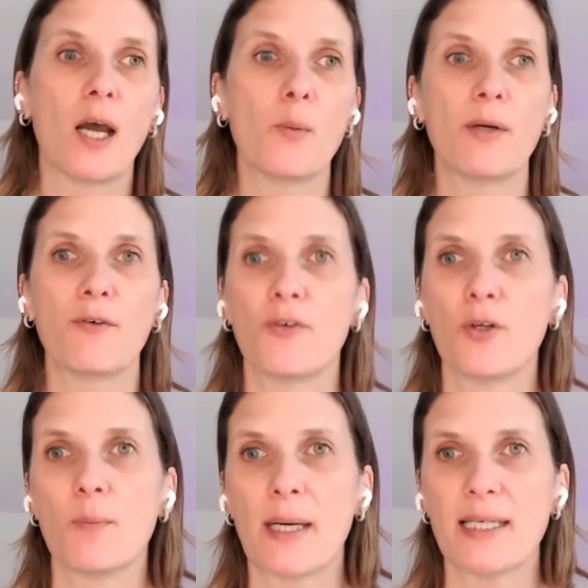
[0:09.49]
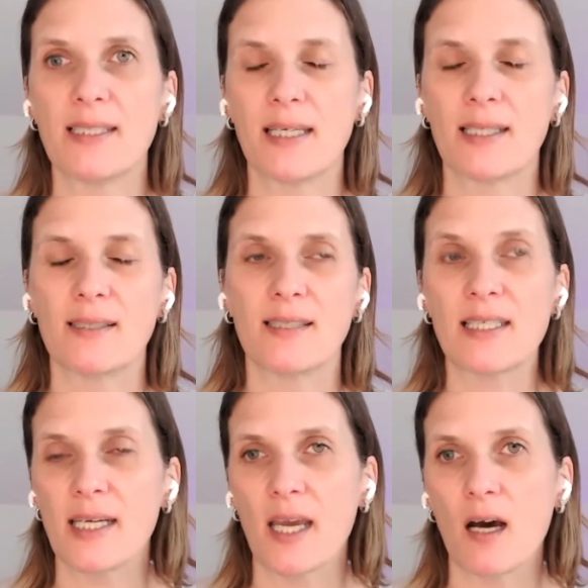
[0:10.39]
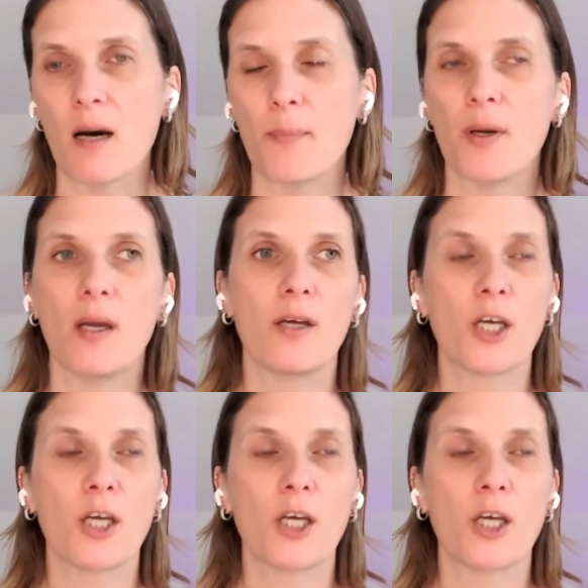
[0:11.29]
I went through the basics, setting it up,